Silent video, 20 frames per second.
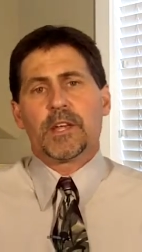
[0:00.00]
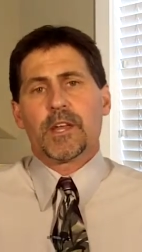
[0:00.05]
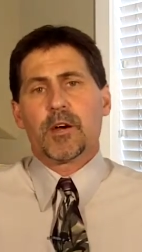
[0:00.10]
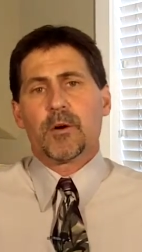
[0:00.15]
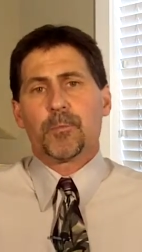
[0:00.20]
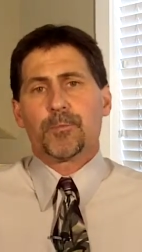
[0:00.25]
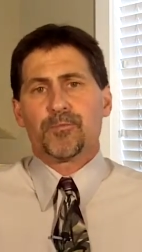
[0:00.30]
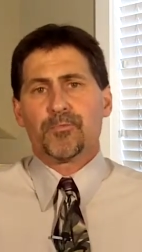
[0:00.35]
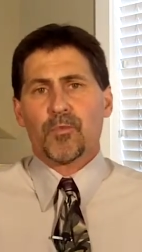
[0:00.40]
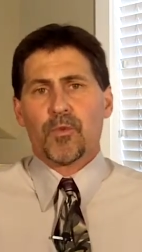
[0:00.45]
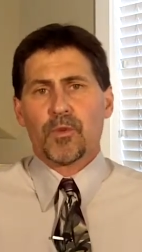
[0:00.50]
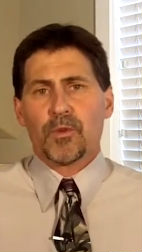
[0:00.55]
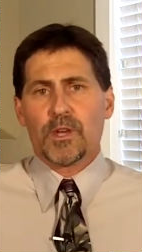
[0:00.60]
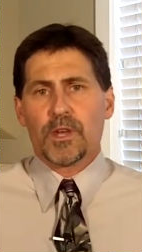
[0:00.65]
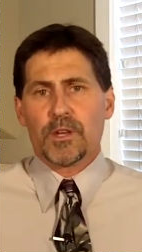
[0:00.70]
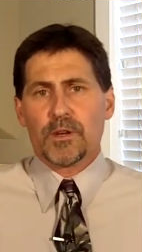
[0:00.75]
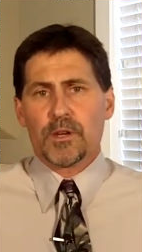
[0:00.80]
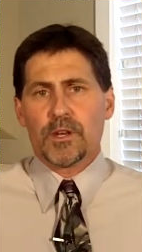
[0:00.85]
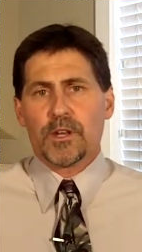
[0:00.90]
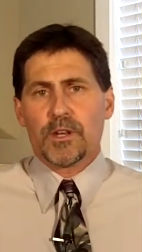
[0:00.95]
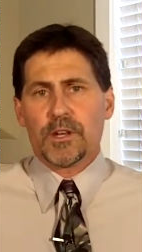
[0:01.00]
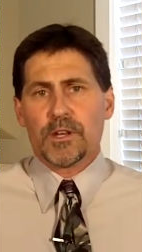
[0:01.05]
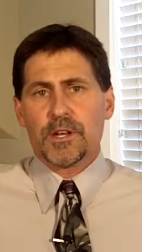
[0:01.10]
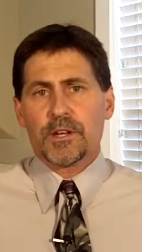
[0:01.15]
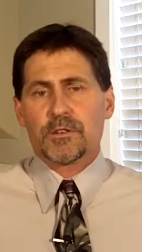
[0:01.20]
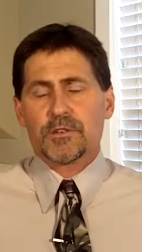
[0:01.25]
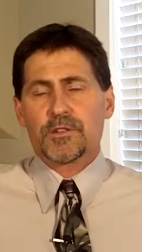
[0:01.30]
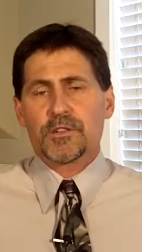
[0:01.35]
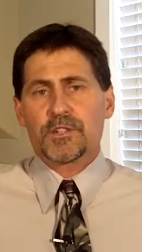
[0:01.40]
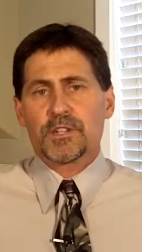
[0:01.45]
Now, an
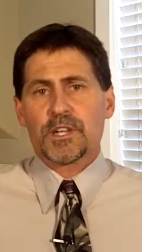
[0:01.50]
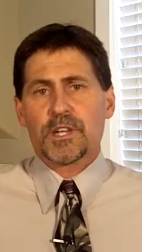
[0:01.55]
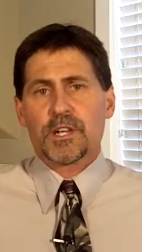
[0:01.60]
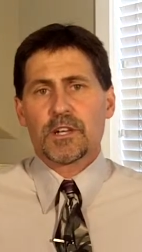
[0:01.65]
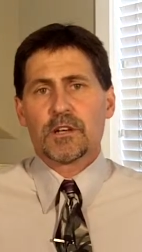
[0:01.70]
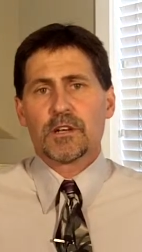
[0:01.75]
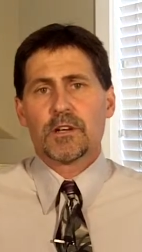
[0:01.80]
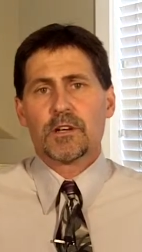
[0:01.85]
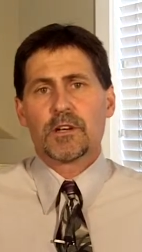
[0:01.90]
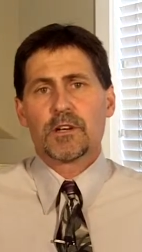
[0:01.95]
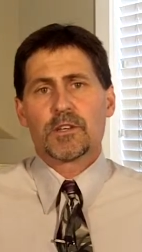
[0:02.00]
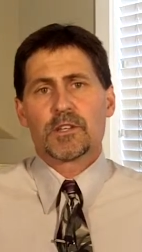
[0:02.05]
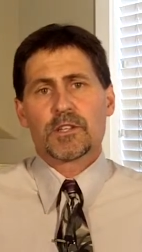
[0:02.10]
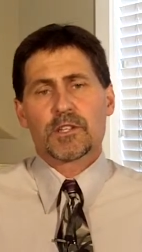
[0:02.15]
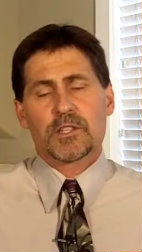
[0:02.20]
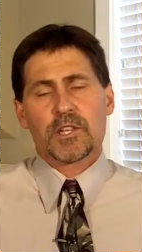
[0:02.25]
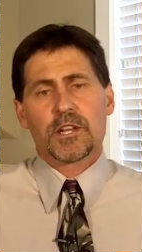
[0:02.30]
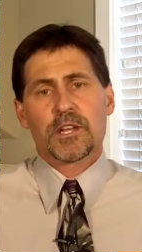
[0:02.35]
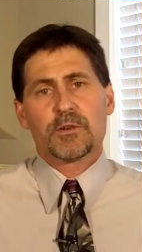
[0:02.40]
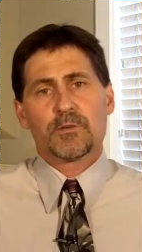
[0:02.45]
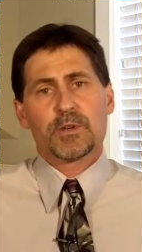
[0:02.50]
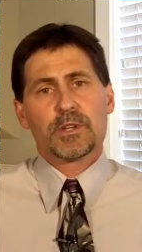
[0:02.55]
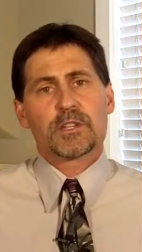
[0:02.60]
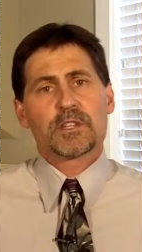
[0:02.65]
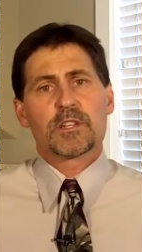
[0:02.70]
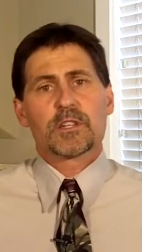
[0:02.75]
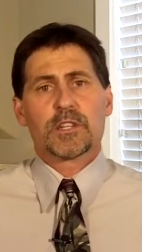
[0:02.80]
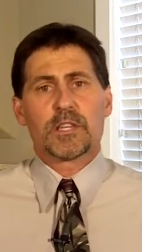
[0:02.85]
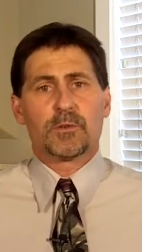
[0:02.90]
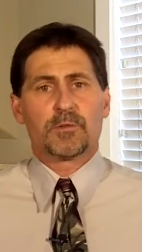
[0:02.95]
interesting study
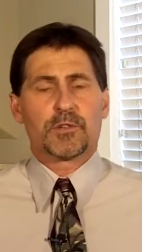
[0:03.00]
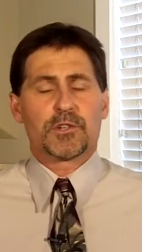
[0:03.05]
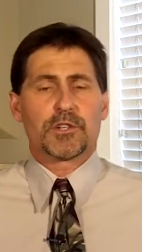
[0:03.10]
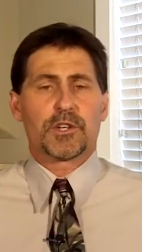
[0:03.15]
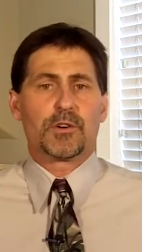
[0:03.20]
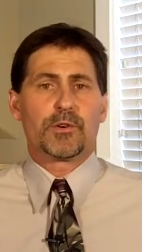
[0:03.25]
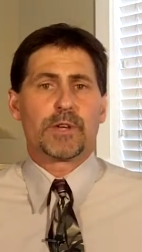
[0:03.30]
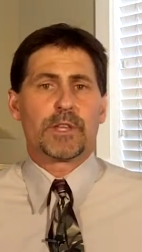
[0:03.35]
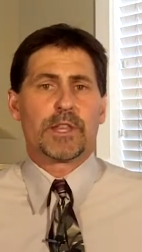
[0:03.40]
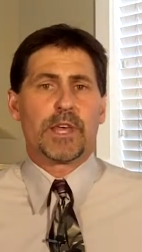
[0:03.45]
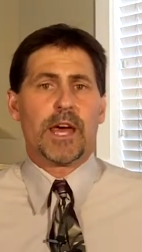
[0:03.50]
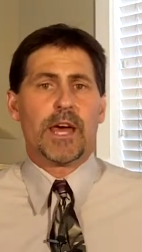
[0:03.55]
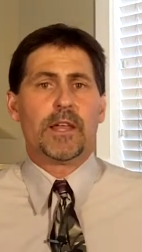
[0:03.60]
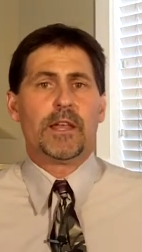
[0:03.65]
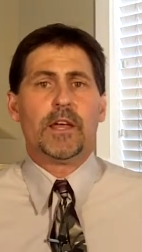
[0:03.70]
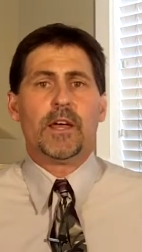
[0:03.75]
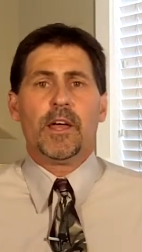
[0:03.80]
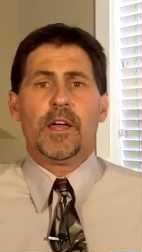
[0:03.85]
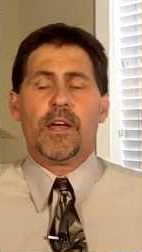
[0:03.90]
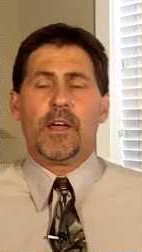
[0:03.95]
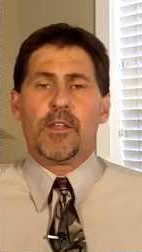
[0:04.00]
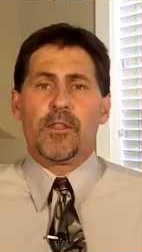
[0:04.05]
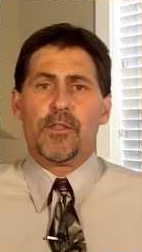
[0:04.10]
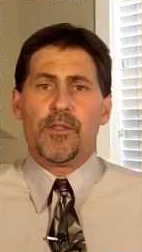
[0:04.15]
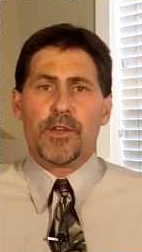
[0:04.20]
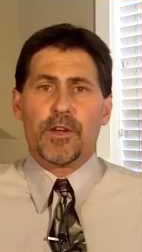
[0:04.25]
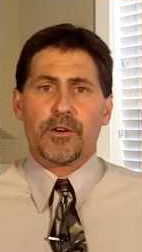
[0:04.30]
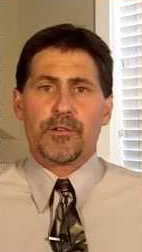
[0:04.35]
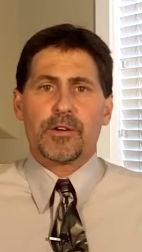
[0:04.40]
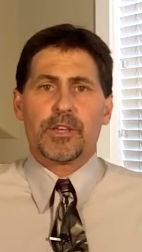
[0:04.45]
recently was showing that
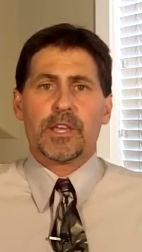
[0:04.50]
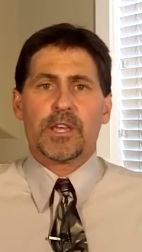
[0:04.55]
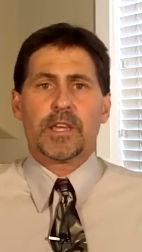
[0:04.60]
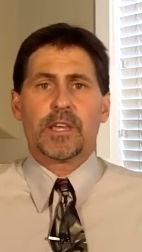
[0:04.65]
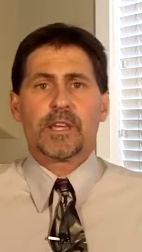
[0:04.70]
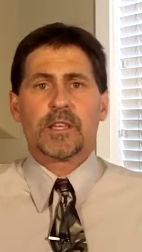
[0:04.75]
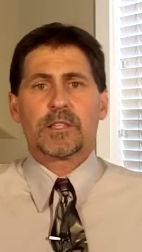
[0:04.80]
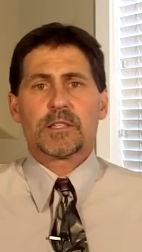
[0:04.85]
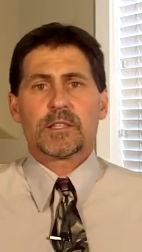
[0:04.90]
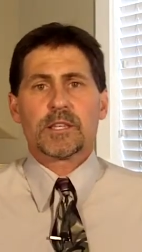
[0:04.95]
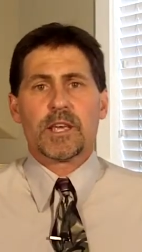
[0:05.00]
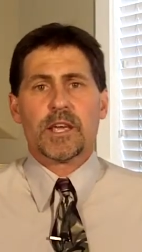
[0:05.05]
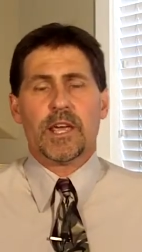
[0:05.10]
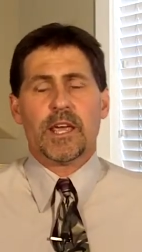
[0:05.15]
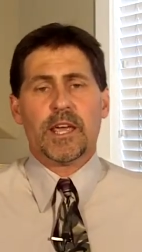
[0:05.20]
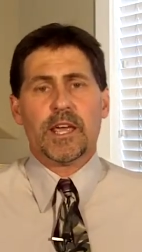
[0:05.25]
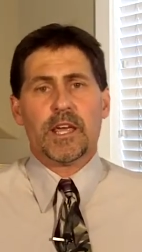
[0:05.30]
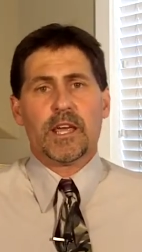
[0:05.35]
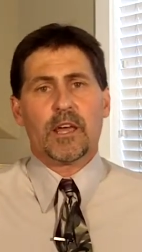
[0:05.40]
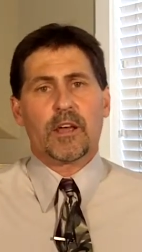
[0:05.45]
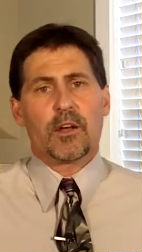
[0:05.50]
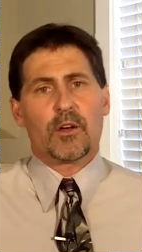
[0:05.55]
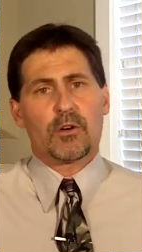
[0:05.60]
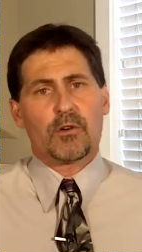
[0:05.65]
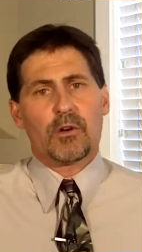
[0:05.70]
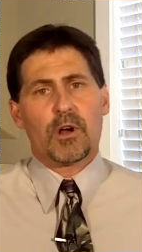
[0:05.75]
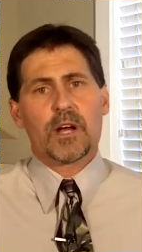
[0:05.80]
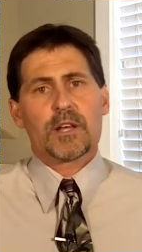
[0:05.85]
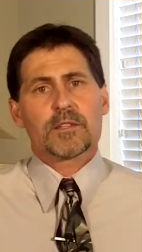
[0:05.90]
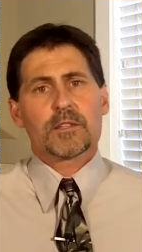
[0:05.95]
there is a
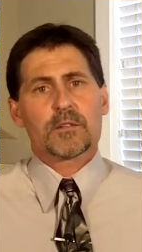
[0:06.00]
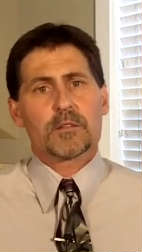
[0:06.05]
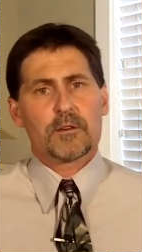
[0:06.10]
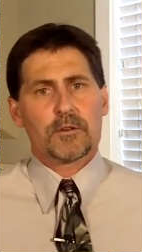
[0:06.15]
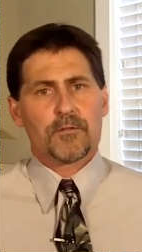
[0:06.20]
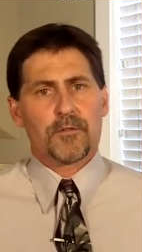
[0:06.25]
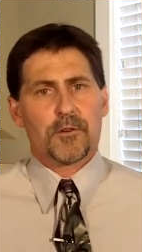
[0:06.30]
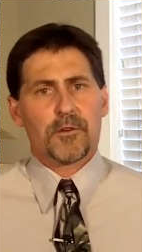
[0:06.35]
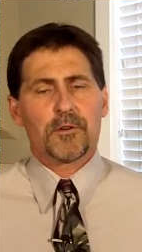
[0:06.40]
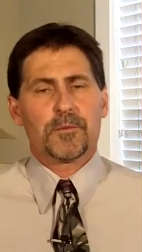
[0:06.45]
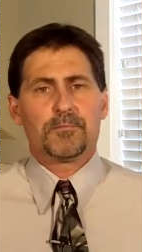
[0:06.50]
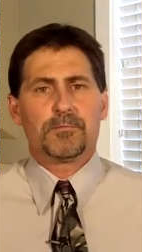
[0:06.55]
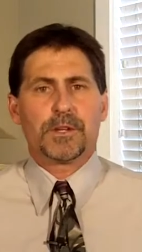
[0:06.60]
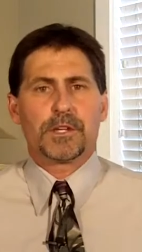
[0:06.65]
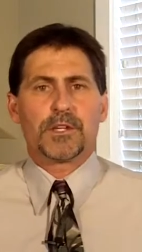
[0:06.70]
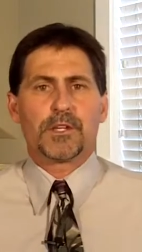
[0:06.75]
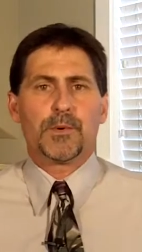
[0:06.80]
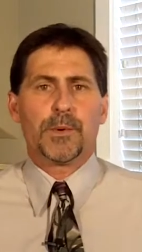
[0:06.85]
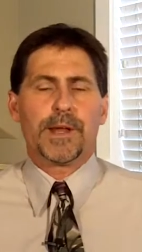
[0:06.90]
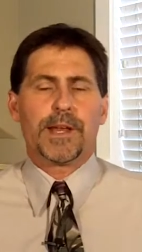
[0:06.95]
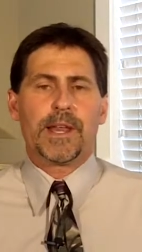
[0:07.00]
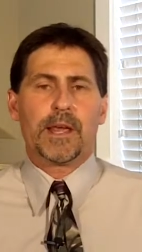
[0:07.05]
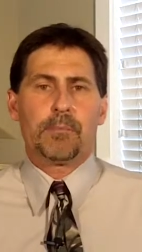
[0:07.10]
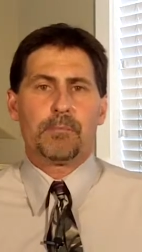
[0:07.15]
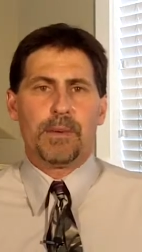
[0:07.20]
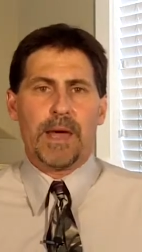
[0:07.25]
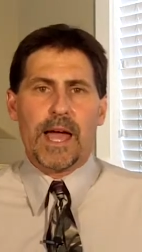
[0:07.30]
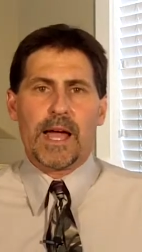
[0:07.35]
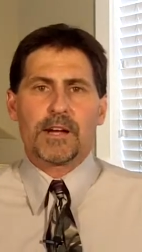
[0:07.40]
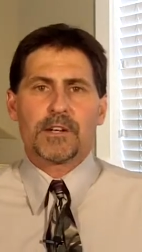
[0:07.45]
crossover between a
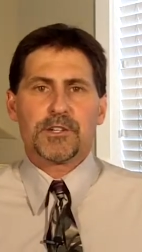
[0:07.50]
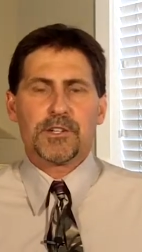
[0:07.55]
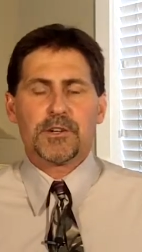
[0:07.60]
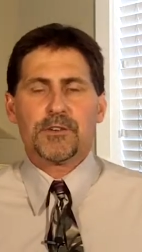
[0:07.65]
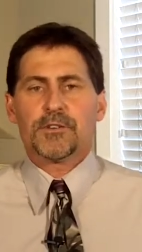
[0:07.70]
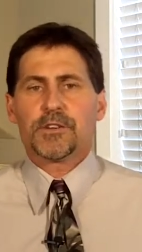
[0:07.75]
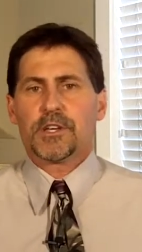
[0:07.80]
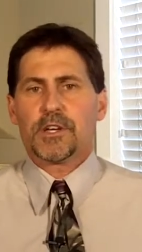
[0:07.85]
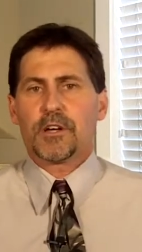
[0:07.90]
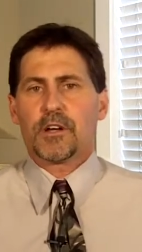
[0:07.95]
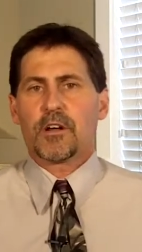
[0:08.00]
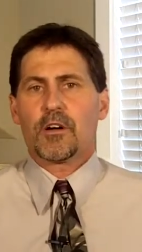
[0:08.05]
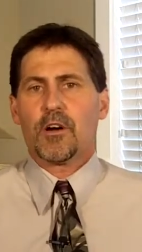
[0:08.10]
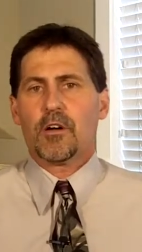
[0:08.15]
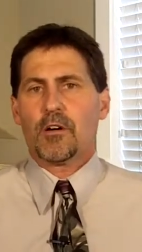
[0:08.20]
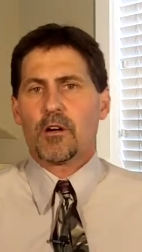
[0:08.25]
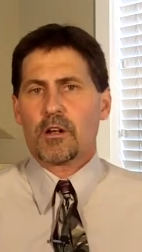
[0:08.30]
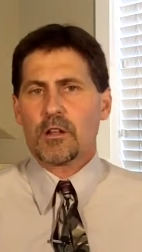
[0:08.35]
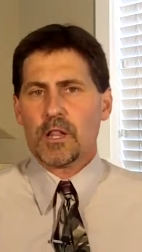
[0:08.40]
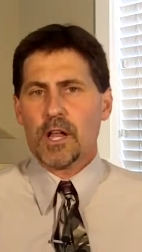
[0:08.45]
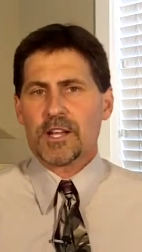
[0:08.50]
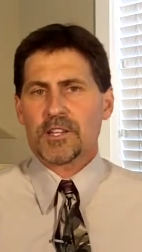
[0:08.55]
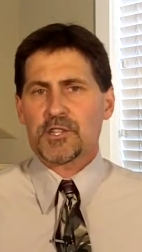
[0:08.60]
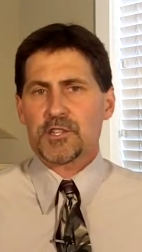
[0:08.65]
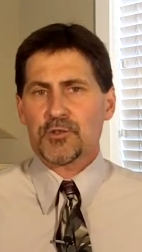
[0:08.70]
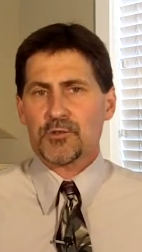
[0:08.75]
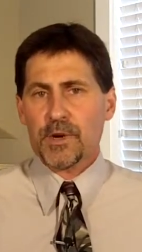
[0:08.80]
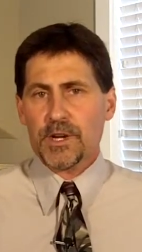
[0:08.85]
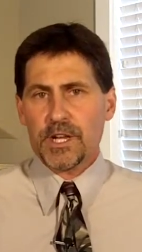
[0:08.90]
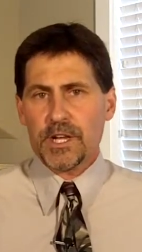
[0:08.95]
bacteria called
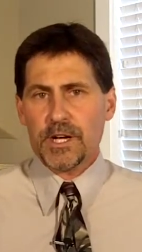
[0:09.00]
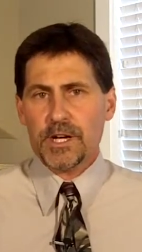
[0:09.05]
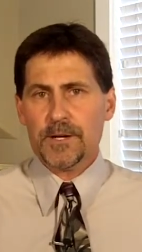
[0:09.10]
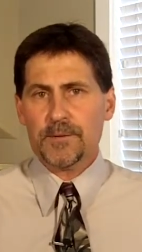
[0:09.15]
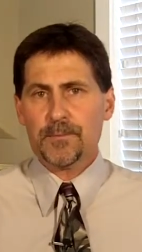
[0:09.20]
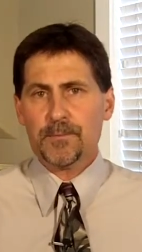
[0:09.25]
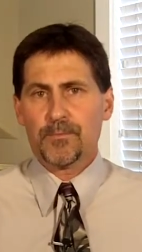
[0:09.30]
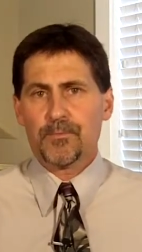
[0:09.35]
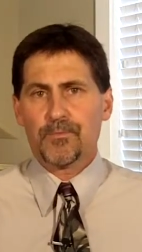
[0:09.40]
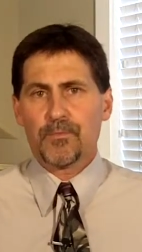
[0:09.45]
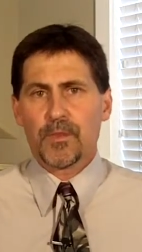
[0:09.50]
Clostridia